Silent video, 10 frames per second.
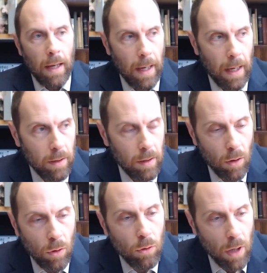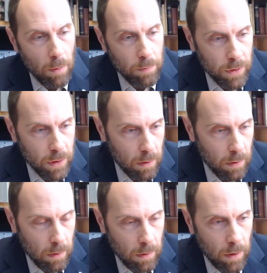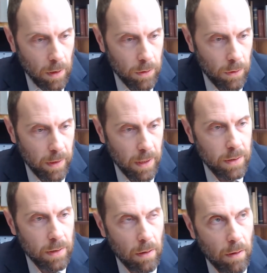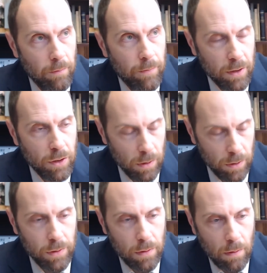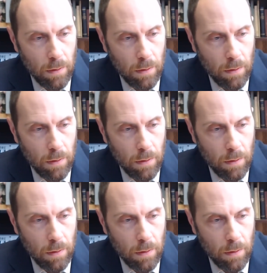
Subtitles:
And who comes to these vigils?